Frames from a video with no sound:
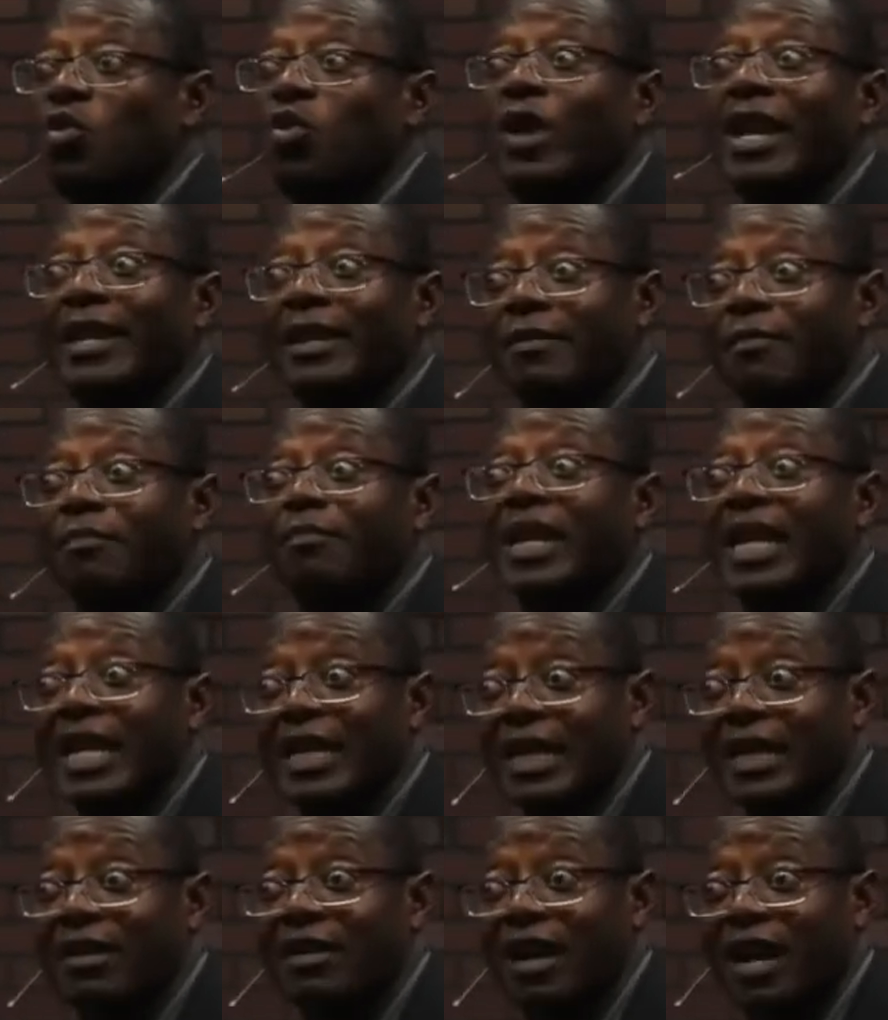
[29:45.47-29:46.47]
great
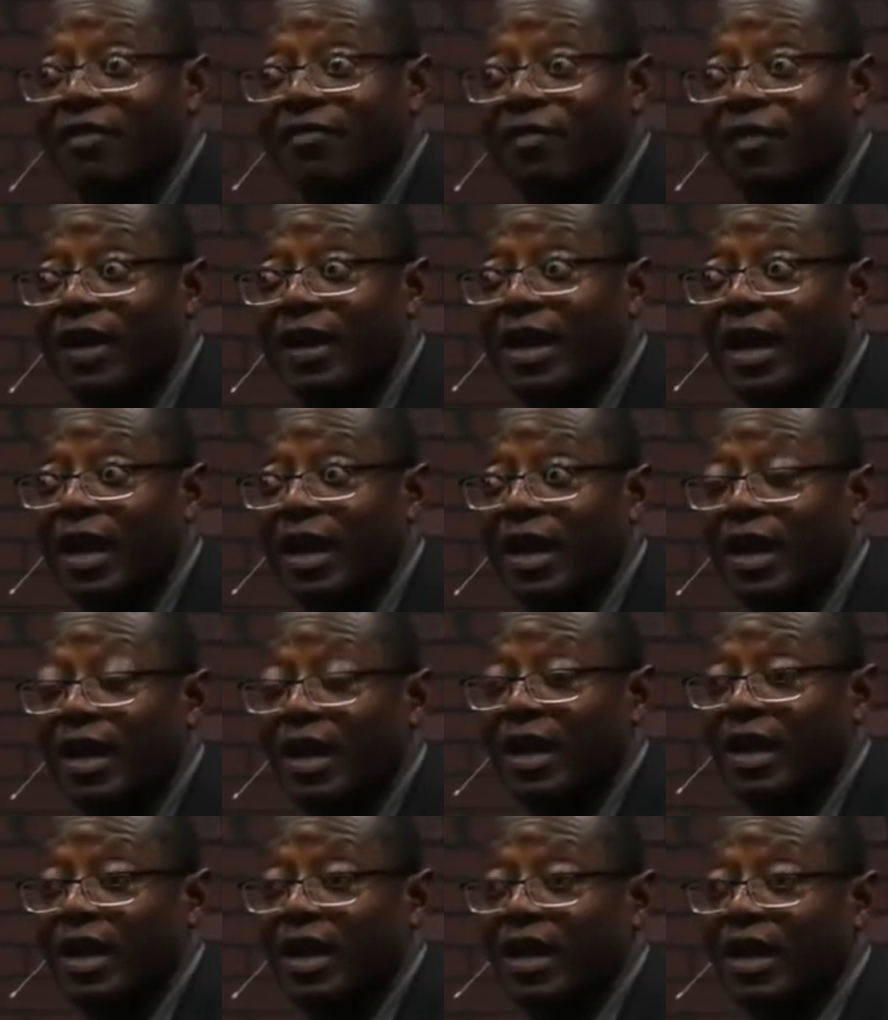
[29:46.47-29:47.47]
beginning grandfather.
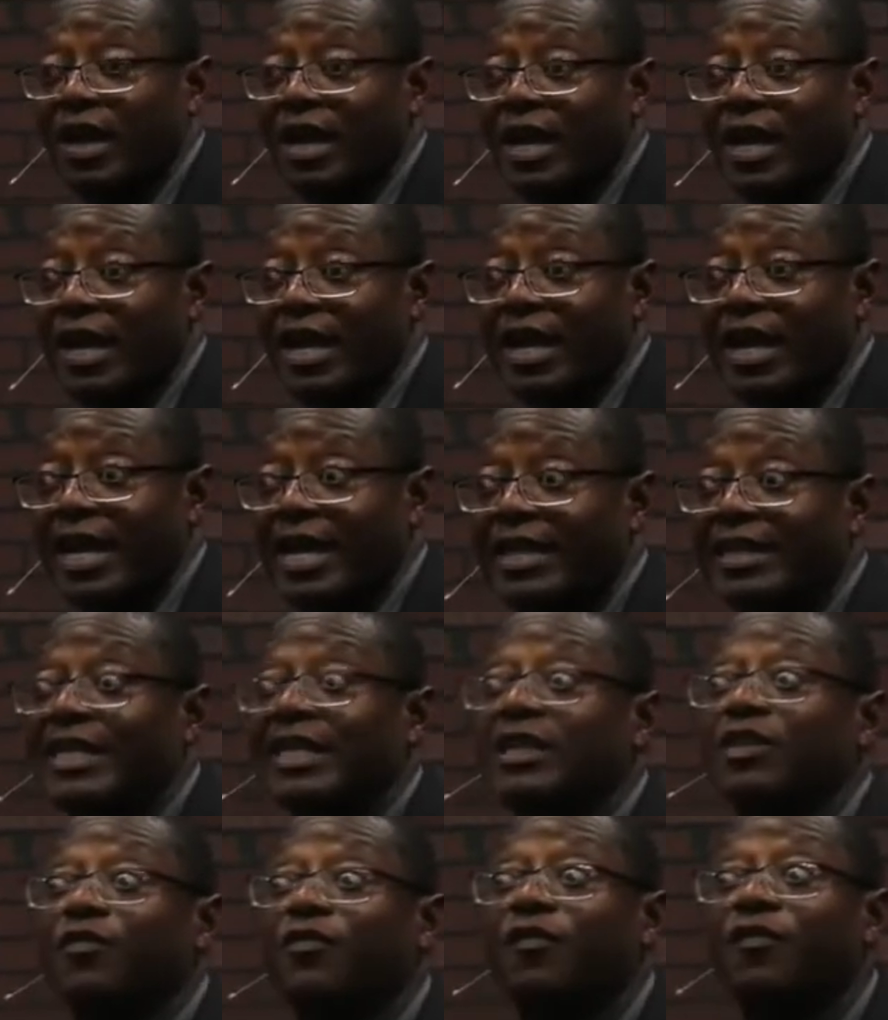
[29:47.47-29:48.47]
It
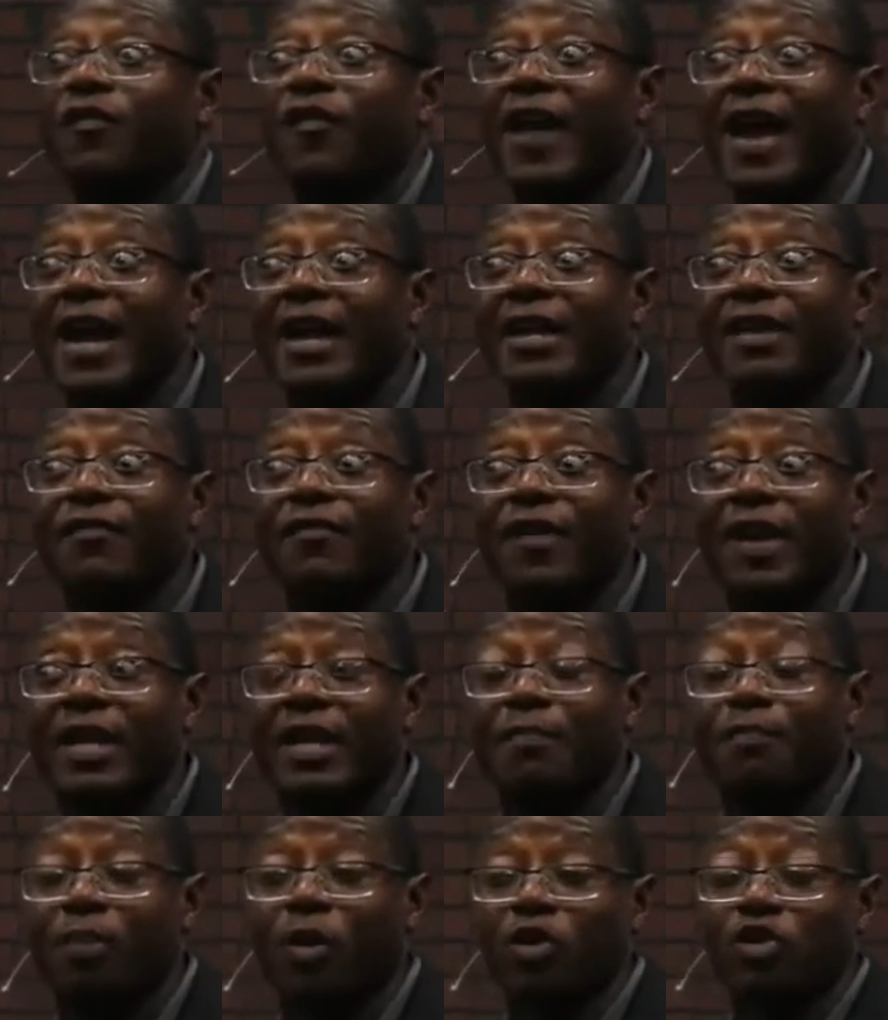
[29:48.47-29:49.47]
is very,
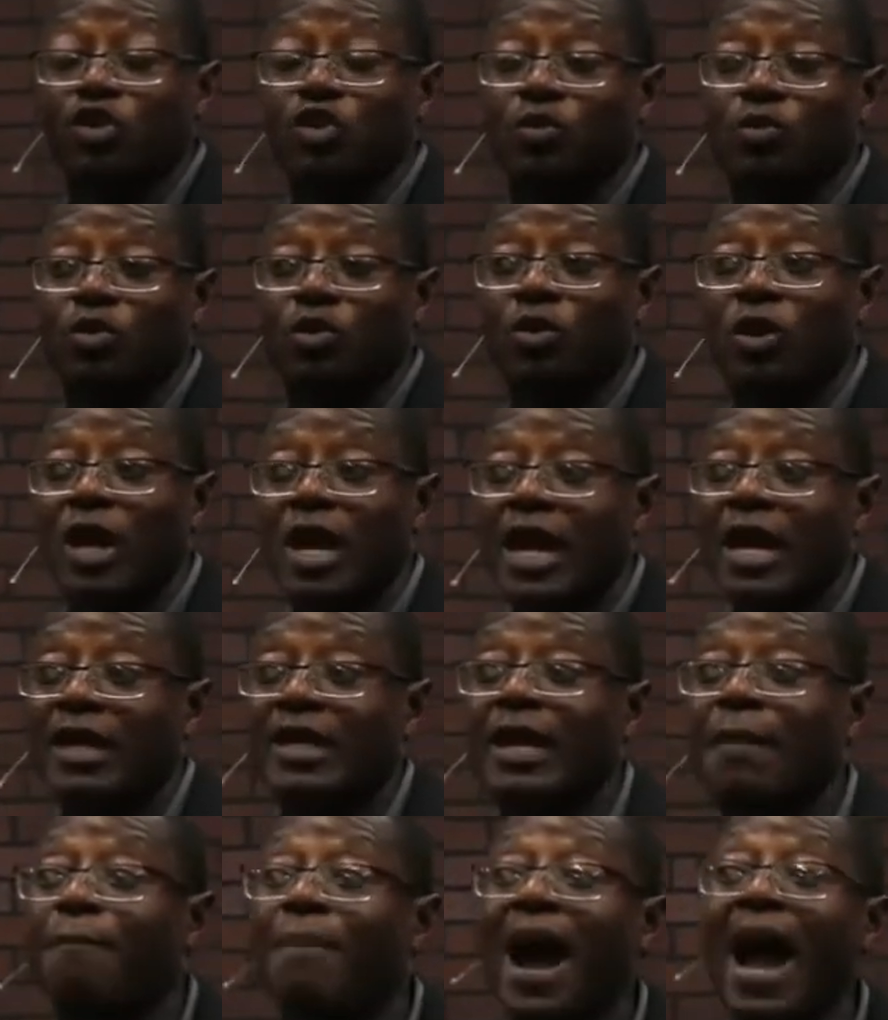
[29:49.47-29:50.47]
very possible.
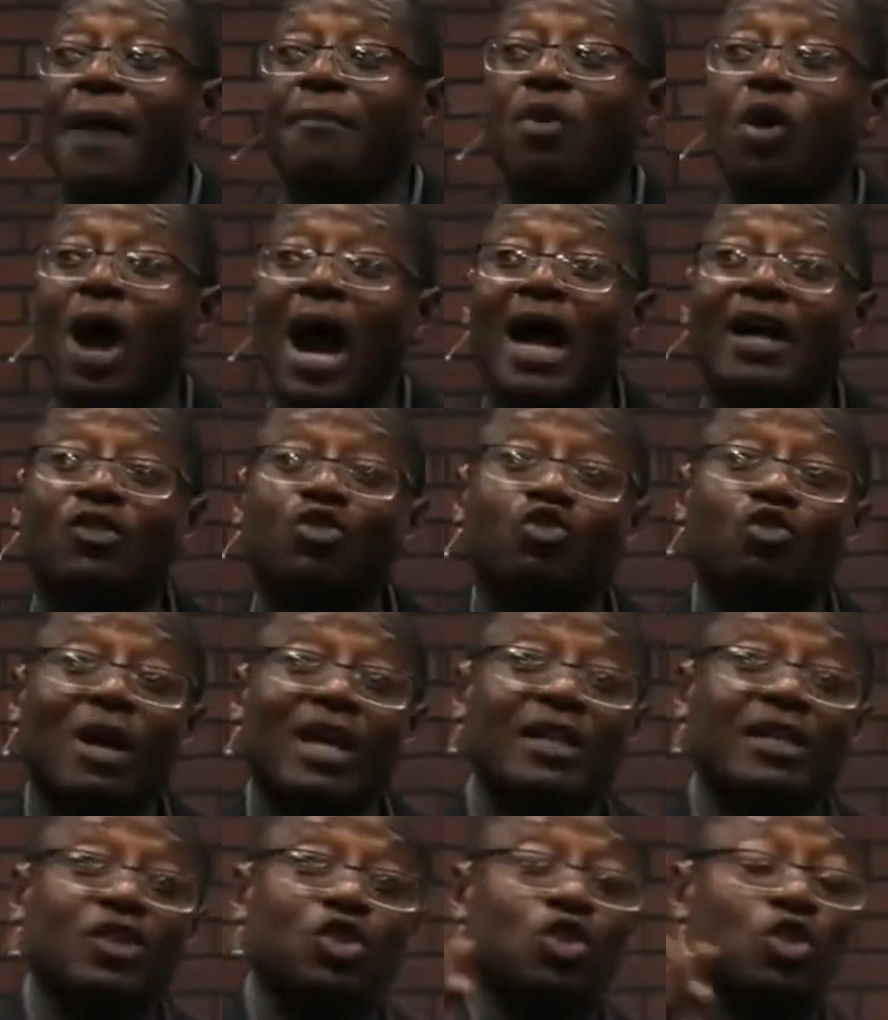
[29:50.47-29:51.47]
The Bible
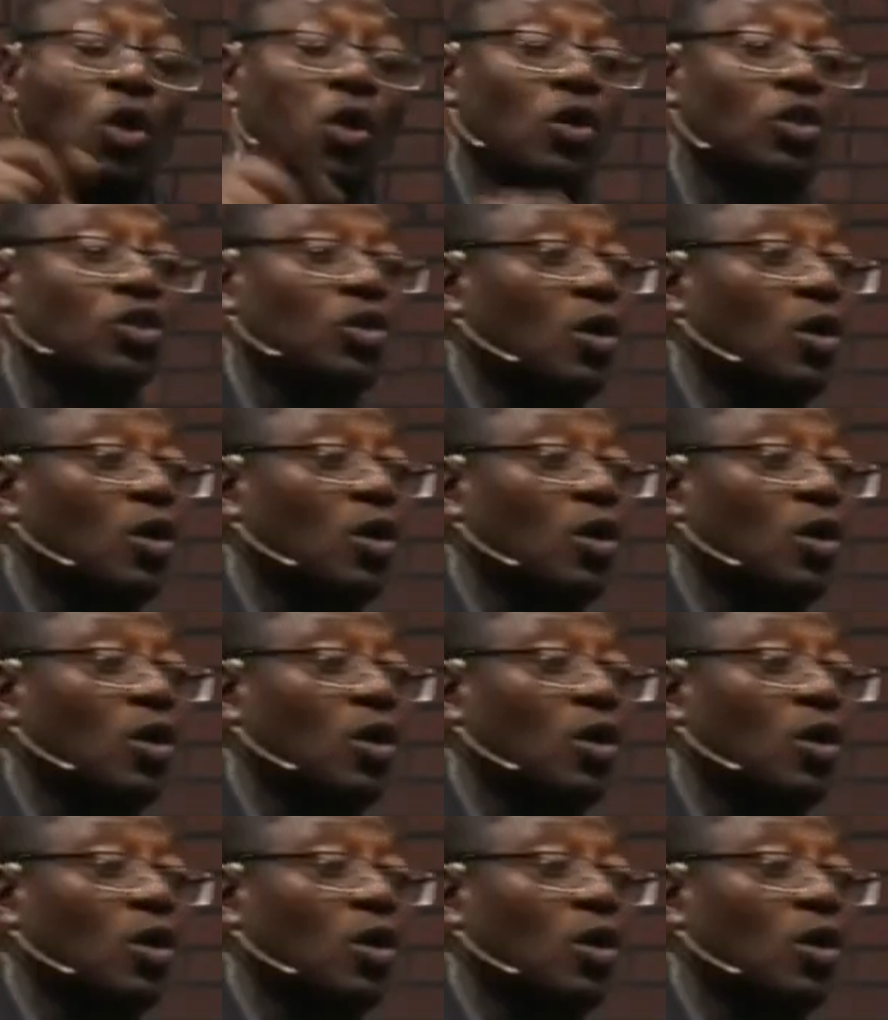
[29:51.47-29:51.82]
actually shows